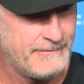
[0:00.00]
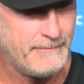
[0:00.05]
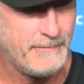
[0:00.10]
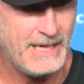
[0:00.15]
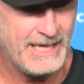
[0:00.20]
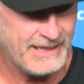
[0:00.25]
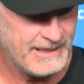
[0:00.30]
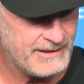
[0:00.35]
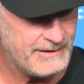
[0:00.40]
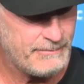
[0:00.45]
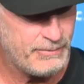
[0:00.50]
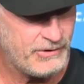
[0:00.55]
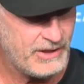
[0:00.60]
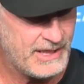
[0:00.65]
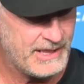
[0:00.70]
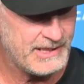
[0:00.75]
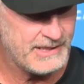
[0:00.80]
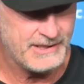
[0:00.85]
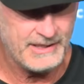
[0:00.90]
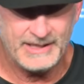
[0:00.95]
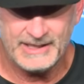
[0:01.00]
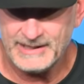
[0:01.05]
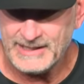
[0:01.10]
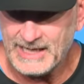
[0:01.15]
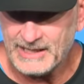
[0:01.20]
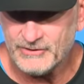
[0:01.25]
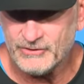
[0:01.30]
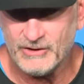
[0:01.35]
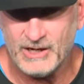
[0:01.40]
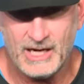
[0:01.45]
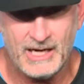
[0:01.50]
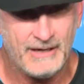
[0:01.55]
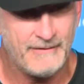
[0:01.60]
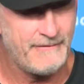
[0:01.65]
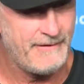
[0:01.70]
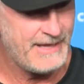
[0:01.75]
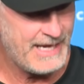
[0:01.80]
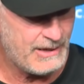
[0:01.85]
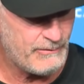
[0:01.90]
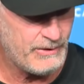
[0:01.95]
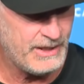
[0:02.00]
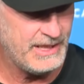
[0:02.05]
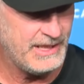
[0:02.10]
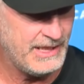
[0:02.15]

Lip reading: in that drive that we